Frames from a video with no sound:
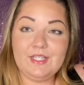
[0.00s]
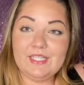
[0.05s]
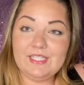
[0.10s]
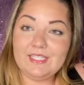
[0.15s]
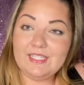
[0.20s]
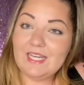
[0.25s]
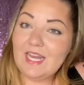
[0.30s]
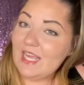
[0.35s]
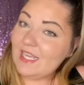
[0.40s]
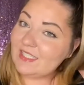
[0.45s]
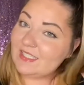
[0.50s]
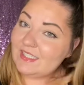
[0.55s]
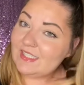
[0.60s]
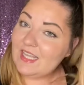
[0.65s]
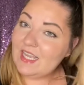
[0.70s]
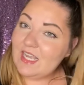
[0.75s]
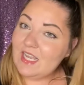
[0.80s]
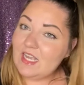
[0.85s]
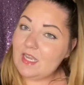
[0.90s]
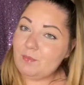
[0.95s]
Next
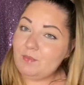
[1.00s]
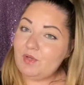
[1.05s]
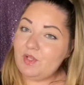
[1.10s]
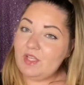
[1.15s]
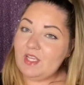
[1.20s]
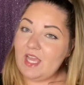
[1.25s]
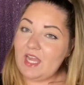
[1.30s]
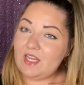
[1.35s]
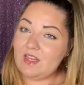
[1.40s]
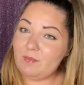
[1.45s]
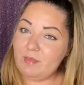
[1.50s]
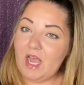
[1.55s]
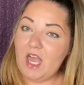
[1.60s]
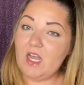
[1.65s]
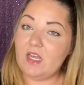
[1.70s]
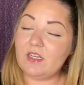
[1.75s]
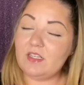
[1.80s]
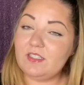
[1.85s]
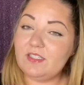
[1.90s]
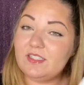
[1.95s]
thing I'm pulling out of the
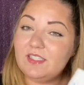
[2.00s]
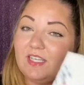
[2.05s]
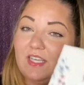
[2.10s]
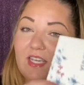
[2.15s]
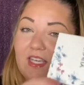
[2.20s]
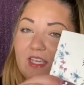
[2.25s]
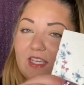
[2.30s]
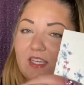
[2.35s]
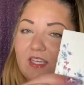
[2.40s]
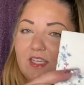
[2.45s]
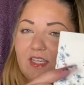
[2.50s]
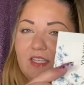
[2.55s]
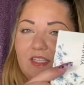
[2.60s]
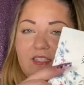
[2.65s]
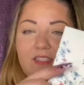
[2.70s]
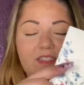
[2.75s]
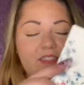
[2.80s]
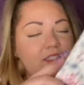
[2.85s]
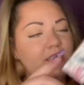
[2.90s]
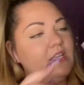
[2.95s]
box
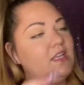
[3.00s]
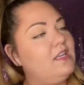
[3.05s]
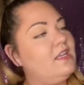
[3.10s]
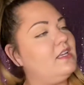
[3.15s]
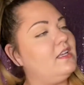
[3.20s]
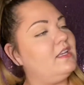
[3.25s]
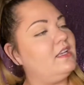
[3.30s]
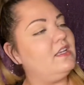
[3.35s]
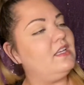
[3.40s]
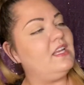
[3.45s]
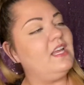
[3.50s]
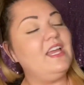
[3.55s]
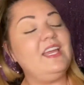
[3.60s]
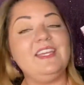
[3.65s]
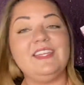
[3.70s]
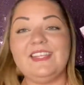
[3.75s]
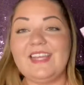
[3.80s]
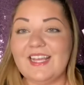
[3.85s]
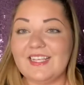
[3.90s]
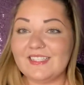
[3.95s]
is,
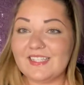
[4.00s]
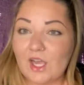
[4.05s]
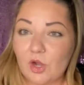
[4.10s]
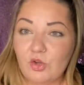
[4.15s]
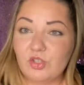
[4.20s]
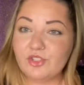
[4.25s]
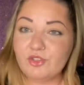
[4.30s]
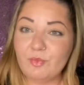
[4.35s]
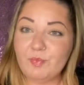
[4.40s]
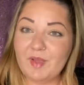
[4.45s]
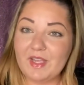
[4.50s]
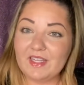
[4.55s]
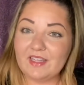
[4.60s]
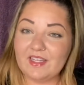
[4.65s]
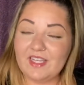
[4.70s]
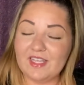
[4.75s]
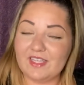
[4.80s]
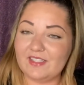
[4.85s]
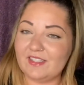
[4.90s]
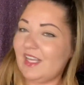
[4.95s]
yes, I also picked
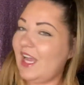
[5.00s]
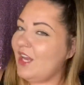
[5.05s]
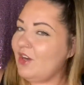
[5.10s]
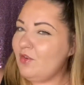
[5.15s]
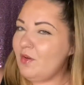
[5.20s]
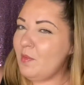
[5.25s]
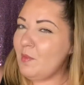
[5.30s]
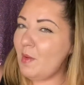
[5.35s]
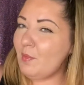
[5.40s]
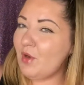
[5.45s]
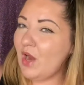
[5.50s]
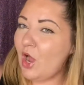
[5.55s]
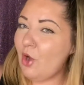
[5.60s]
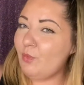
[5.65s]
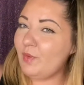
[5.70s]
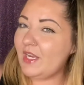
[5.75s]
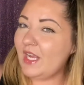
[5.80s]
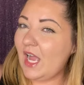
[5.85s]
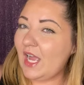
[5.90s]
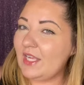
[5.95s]
this. I don't remember how
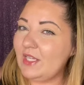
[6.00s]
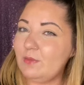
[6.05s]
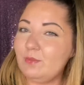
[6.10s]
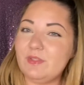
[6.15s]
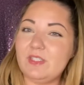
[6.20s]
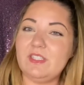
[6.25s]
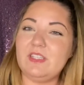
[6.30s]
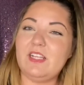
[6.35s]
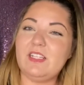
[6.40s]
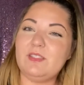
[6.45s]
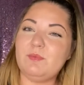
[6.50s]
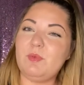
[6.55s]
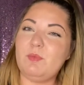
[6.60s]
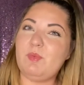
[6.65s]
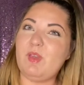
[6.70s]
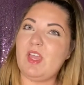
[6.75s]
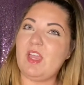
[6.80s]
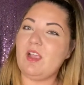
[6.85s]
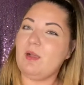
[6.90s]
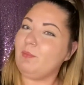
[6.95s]
many items it lets me
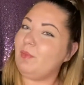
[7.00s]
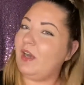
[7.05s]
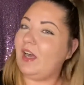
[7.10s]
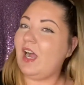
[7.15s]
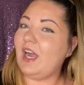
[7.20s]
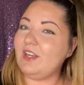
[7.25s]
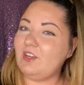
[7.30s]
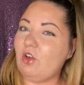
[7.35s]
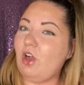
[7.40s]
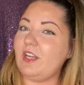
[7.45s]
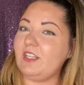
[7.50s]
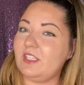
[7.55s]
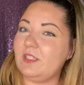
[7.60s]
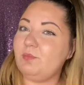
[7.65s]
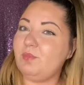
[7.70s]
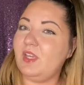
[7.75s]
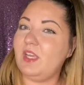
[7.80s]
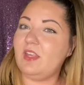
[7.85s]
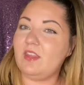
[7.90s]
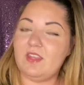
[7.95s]
pick, but I know I did
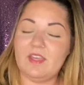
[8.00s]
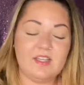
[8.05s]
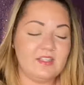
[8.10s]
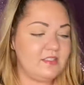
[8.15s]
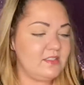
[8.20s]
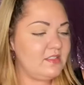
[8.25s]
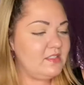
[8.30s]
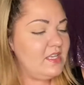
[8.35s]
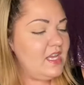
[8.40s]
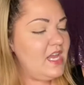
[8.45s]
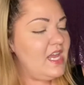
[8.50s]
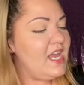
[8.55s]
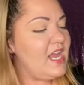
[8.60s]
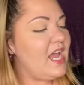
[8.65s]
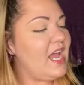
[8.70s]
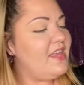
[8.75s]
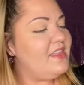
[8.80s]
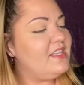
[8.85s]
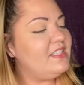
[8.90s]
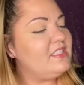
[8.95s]
pick this.
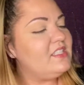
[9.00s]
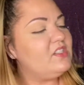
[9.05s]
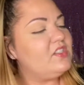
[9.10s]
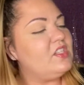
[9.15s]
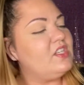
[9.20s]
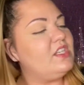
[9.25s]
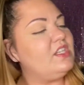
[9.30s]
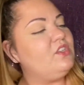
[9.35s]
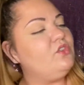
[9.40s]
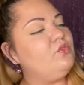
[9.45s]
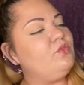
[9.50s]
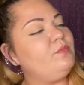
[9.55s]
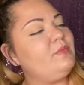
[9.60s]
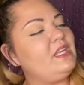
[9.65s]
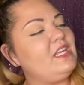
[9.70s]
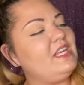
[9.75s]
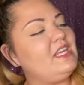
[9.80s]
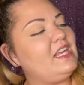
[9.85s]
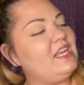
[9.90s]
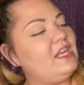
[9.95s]
And this is the
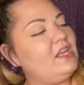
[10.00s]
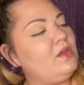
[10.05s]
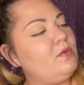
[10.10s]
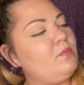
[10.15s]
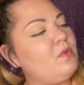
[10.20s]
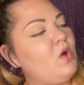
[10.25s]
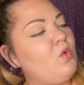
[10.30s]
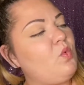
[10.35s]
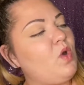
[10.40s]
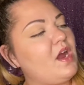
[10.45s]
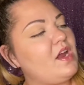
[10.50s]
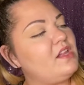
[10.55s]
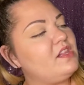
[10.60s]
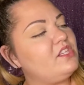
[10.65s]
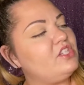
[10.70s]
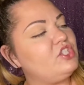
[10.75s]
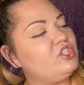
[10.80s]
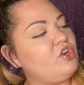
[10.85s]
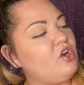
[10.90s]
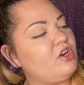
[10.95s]
Yumi Kim
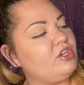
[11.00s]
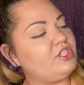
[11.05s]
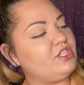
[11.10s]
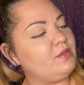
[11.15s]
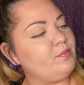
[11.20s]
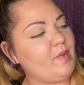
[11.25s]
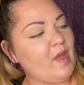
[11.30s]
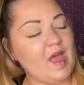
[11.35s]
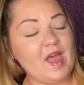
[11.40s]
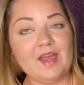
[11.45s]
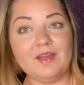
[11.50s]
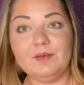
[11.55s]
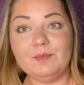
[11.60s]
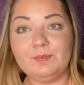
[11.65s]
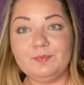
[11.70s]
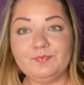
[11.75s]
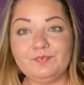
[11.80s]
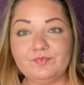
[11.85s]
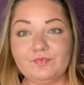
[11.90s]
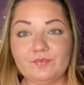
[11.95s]
wireless charging pad.
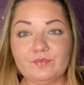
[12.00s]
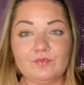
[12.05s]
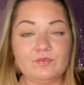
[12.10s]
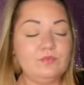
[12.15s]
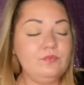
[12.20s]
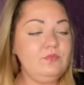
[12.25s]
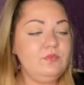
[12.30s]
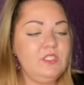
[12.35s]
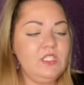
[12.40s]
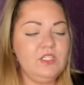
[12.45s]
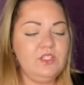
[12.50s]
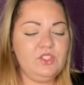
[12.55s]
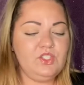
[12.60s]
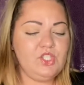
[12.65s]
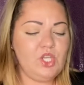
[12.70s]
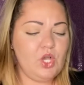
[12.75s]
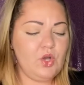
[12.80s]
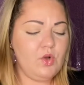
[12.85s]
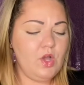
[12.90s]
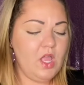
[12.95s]

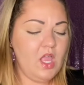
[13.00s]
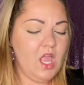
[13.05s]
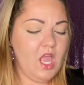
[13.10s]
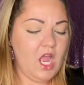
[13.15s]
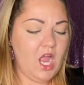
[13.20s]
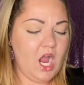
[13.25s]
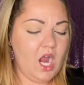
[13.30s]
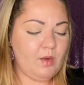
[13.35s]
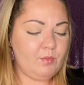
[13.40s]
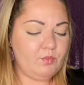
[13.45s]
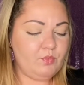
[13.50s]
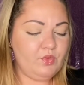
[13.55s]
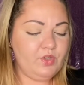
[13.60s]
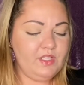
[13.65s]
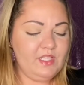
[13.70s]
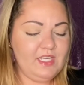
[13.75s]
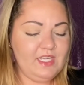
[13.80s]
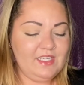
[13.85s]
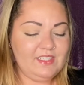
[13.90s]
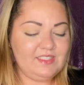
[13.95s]
So I'm
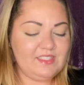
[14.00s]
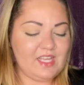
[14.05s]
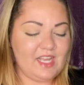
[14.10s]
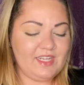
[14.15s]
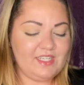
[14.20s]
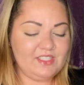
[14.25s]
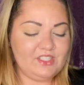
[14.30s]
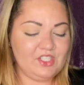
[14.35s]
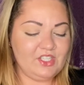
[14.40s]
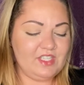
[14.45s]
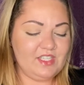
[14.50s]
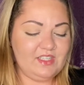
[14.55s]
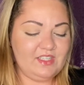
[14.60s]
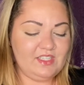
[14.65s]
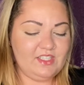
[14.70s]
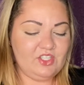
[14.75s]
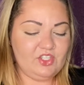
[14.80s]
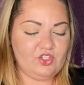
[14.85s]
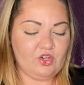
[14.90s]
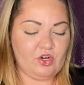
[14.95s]
really excited to get
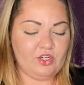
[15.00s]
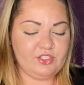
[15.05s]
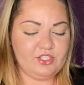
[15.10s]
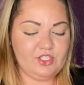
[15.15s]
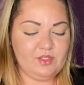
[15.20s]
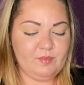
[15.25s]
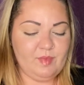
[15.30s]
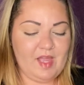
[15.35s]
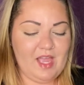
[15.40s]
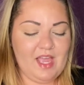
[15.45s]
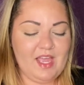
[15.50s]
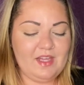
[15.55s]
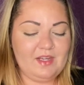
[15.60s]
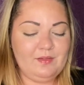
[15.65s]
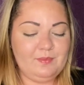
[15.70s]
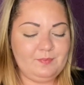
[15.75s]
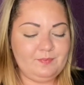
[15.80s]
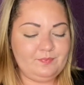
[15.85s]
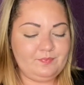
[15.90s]
this charging pad